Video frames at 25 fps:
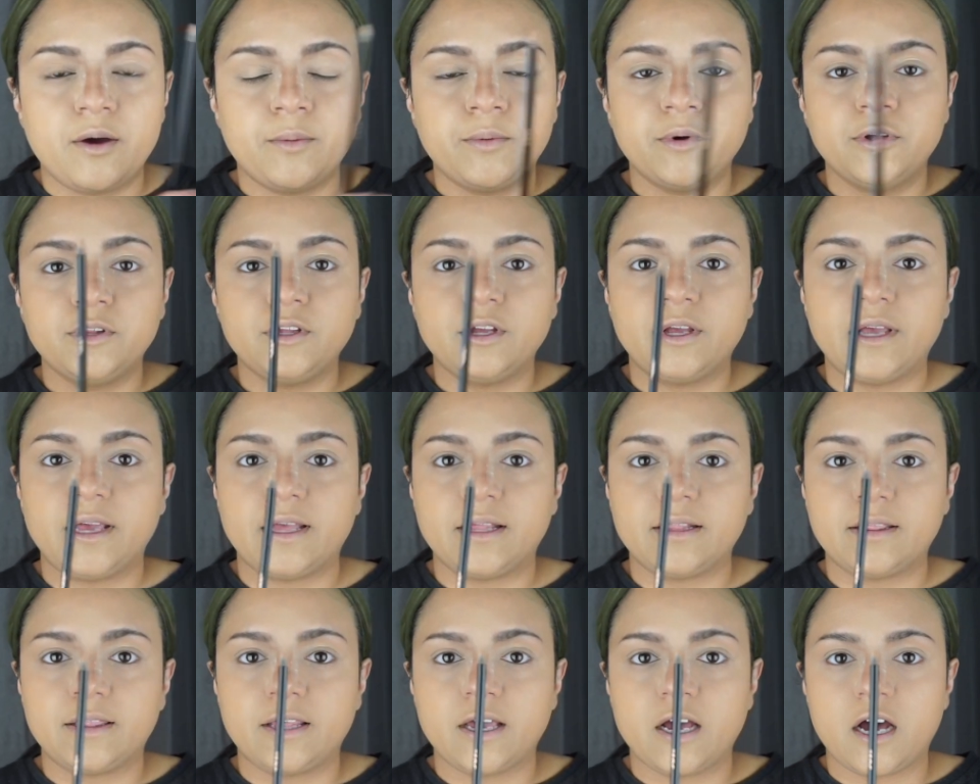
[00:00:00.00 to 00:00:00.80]
I'm going to
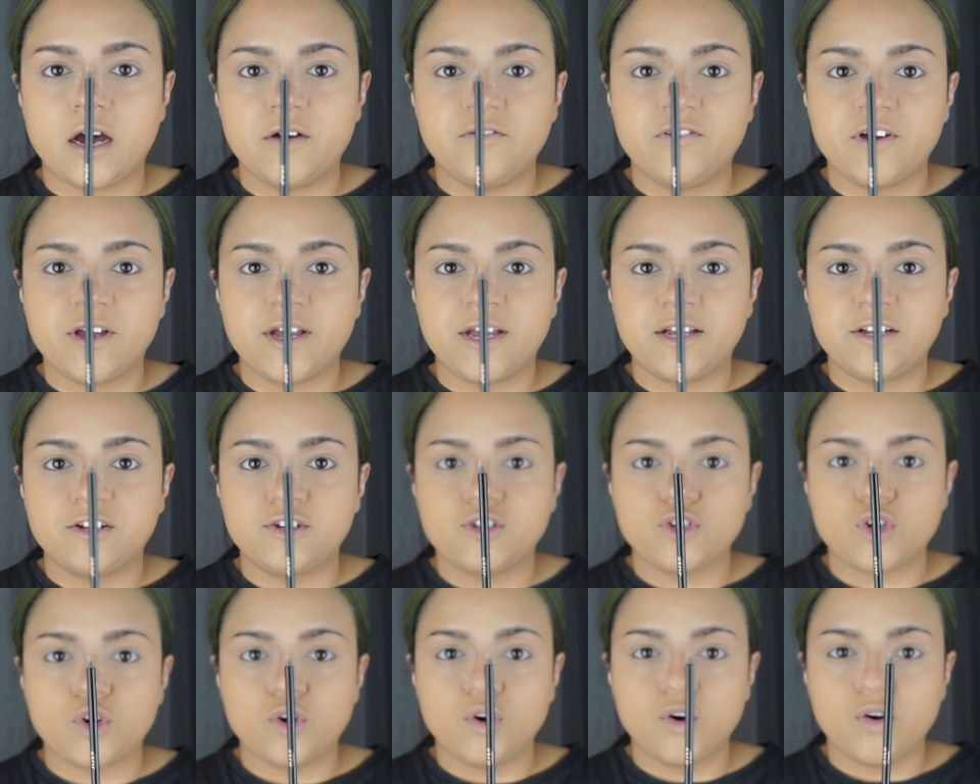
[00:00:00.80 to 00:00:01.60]
get the other
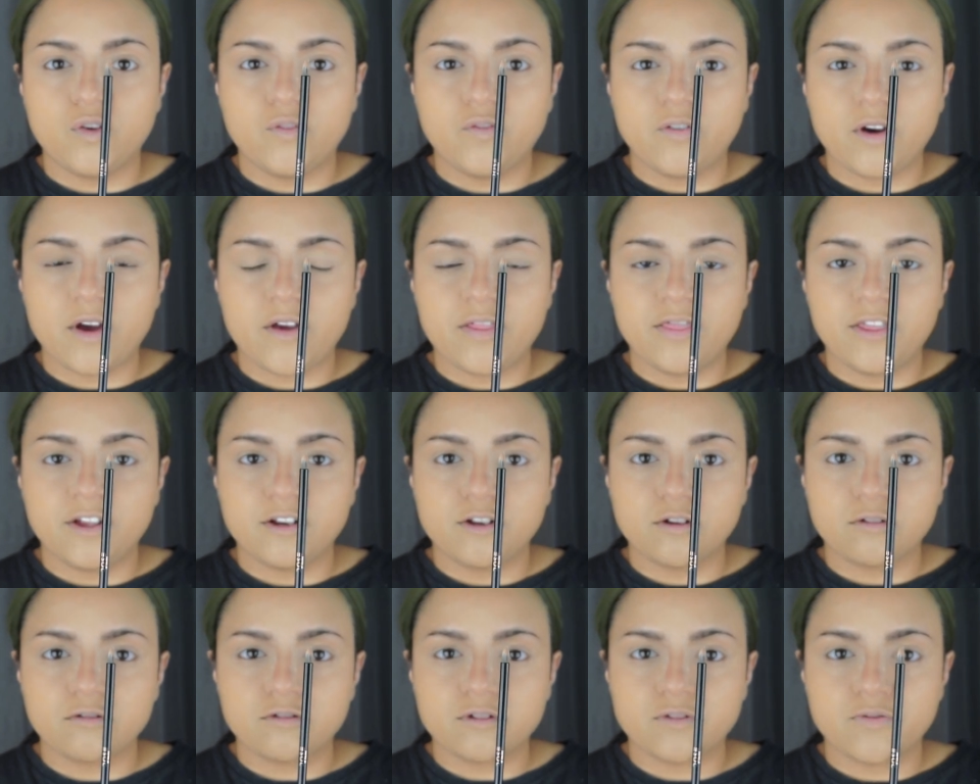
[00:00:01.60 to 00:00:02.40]
end of the
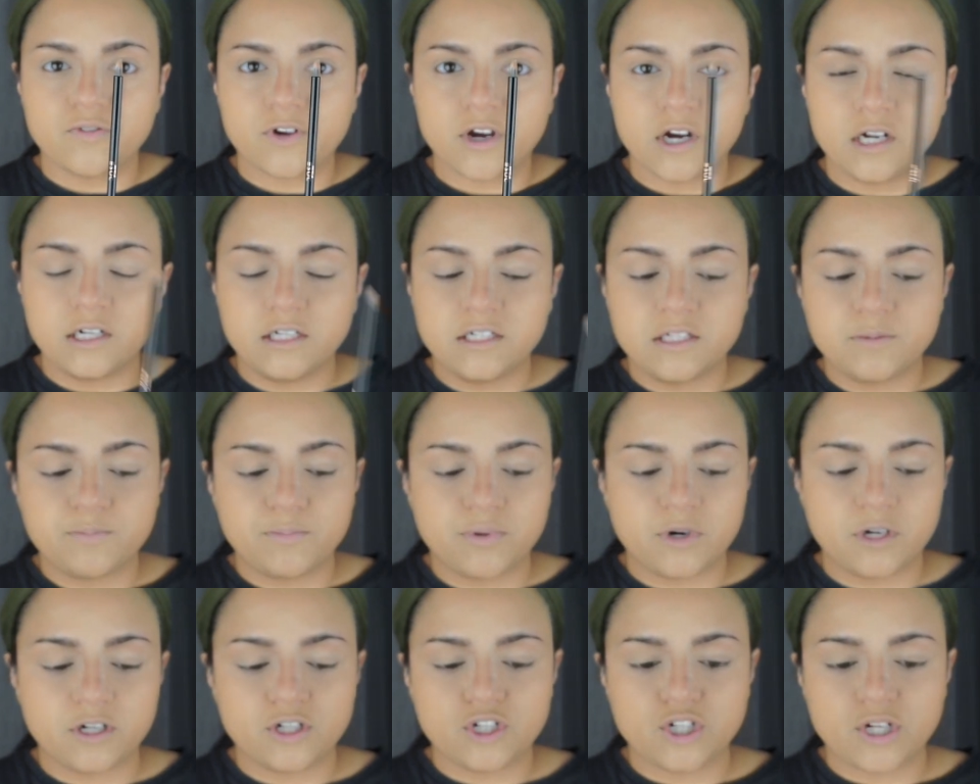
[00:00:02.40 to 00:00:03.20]
Dose of Colours
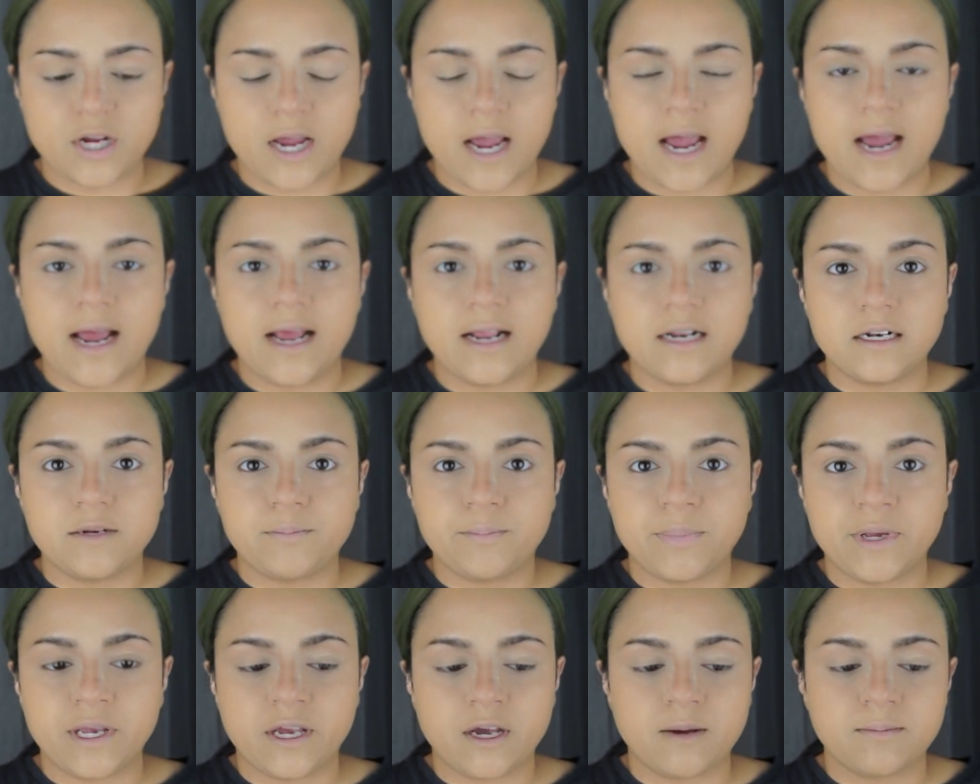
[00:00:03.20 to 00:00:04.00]
brush and
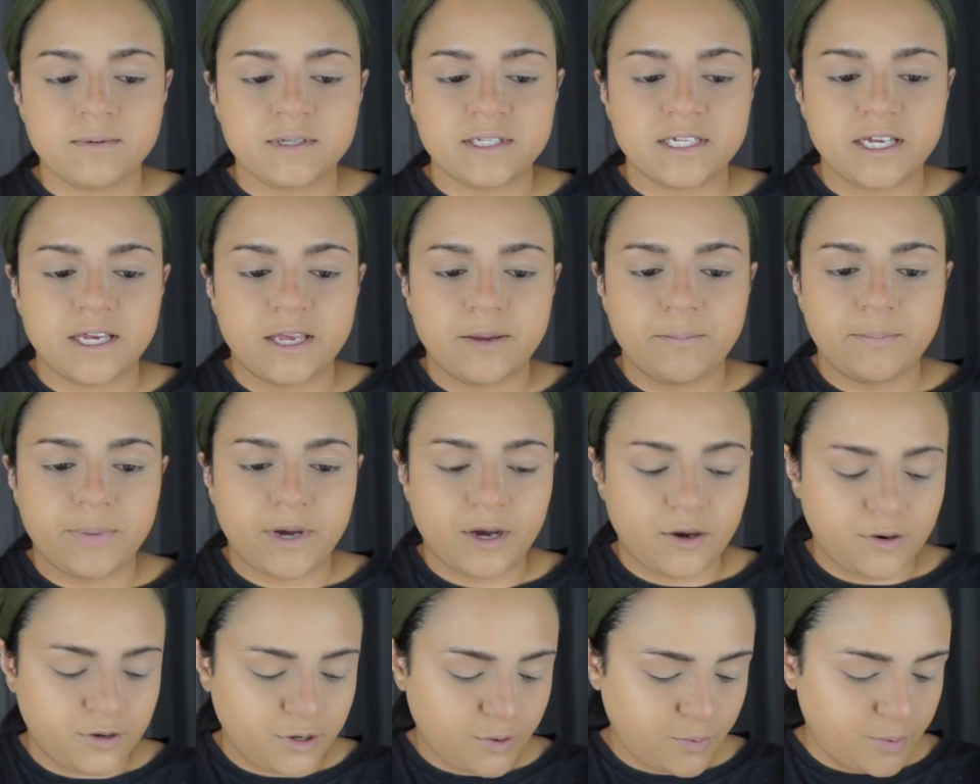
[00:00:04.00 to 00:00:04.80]
pick up setting
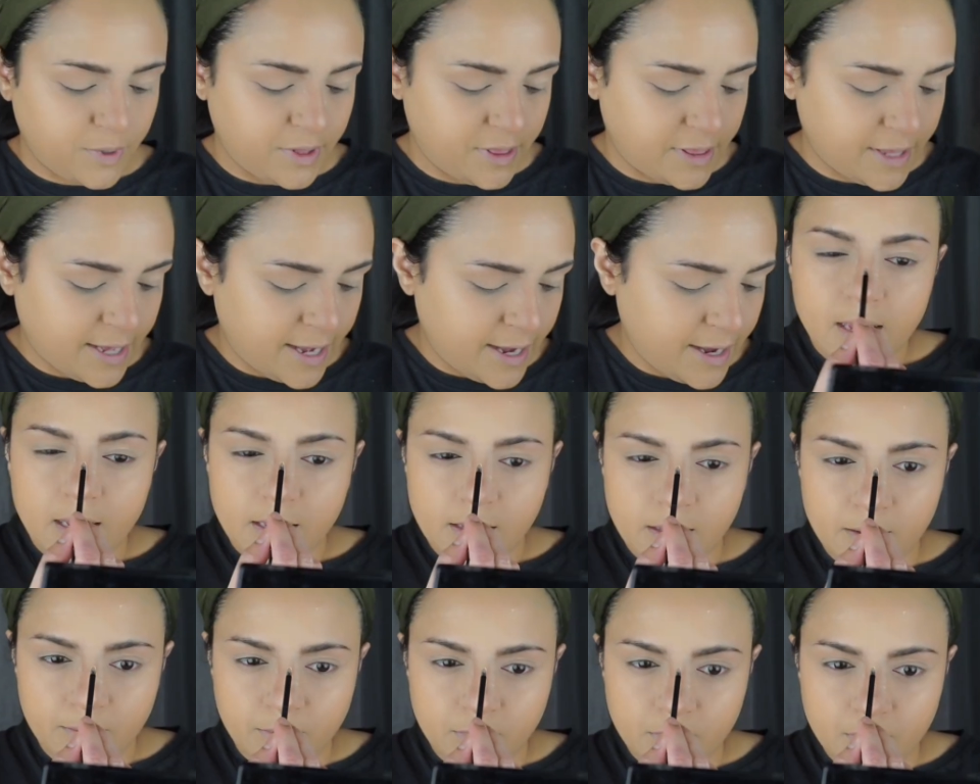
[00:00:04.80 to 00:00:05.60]
powder with that.
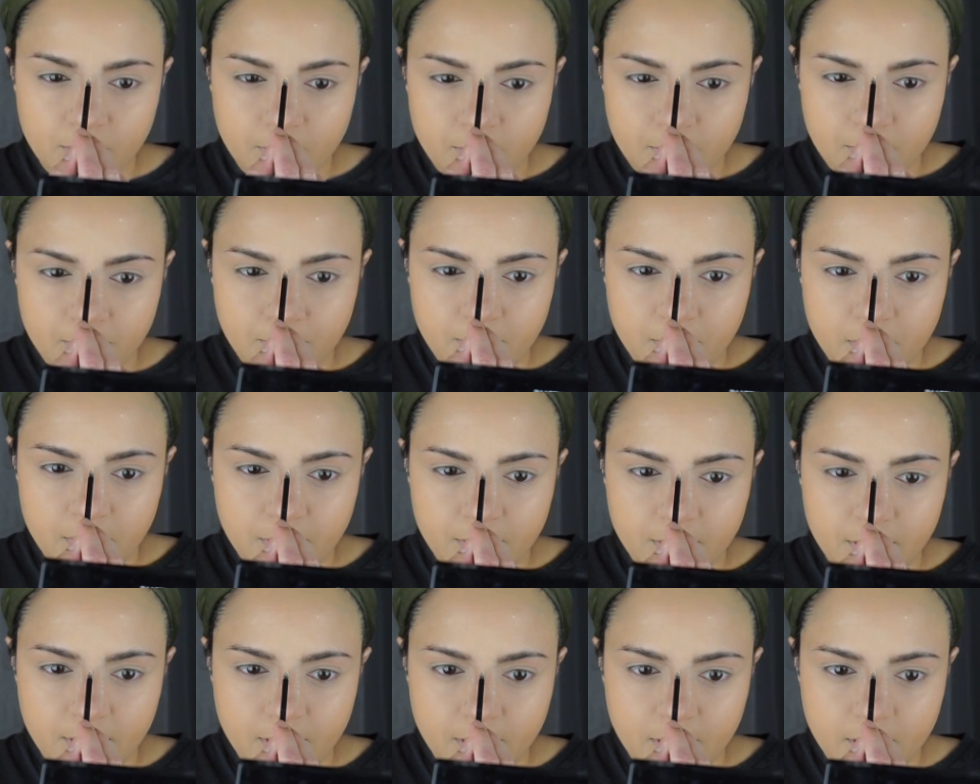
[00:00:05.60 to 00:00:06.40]
I'm going to
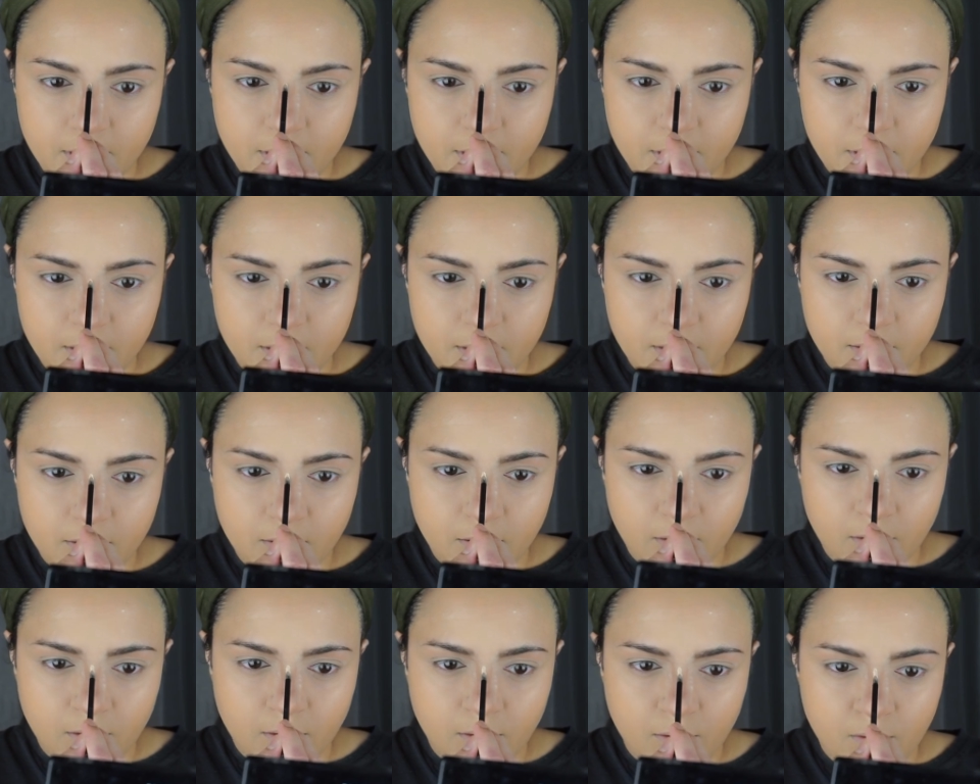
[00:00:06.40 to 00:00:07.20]
apply that
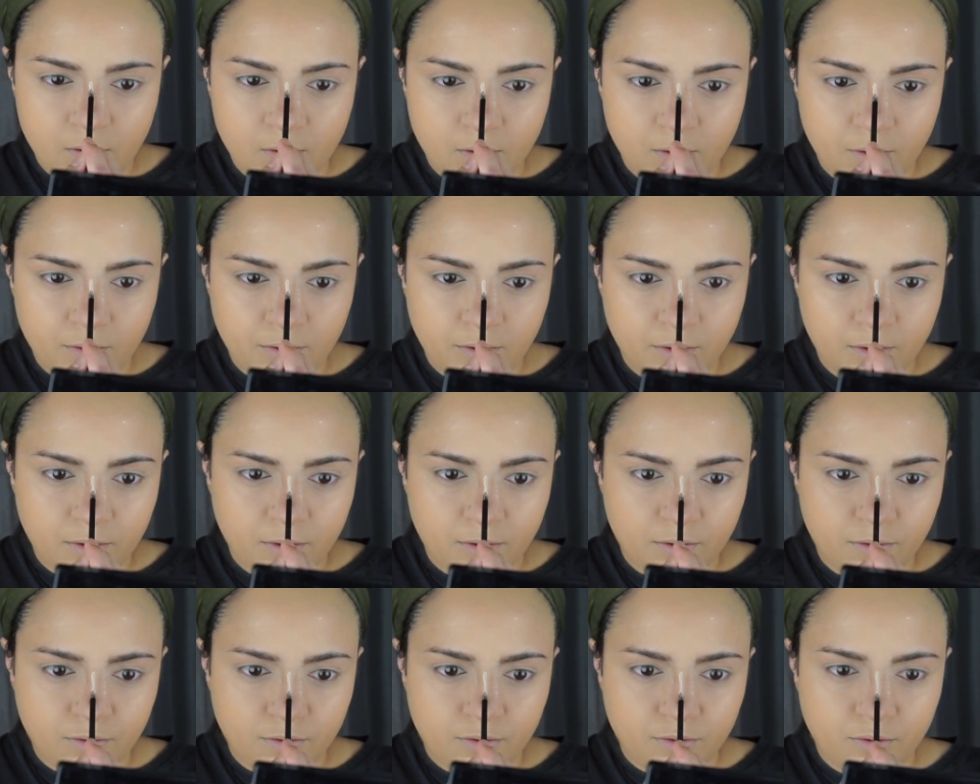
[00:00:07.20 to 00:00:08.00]
on
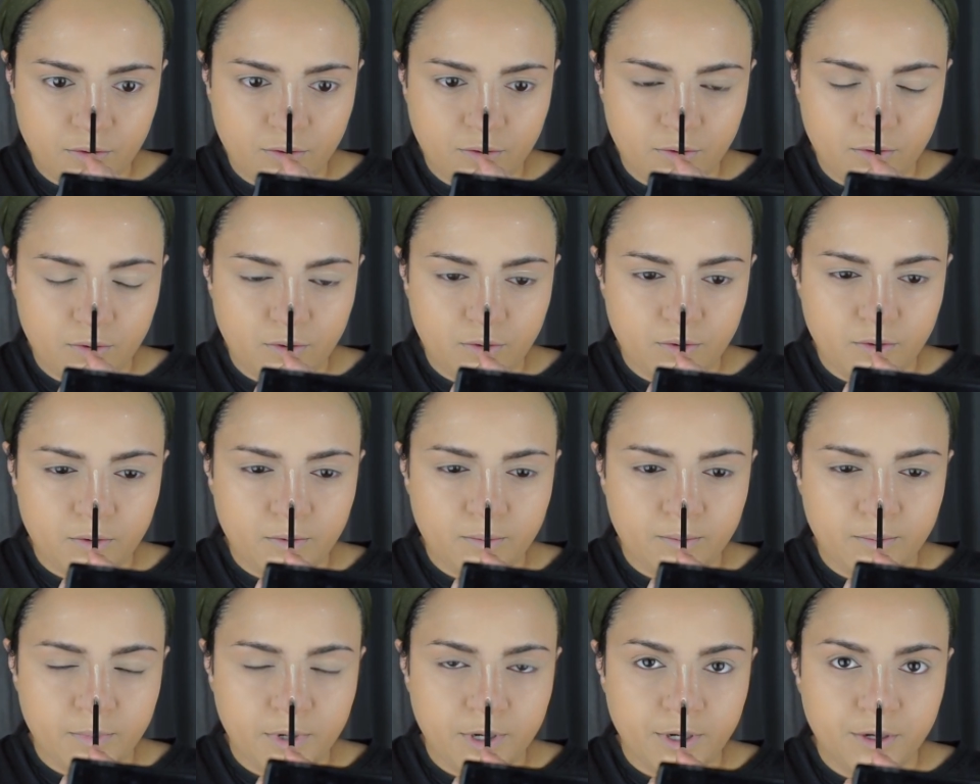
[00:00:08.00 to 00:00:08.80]
to
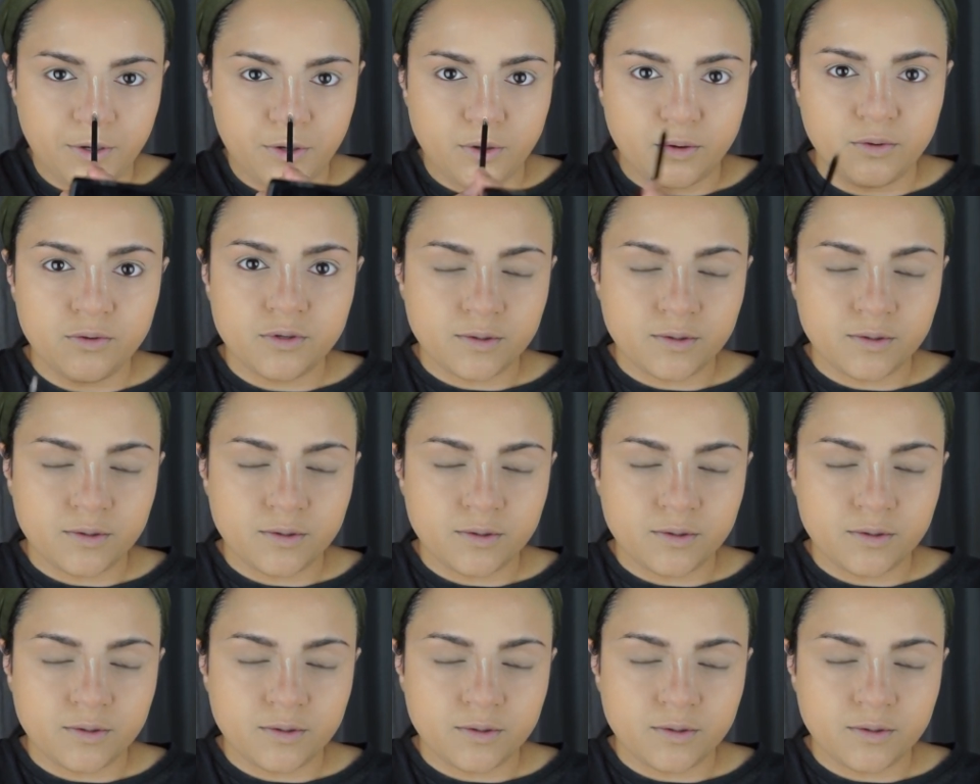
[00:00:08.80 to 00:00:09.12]
my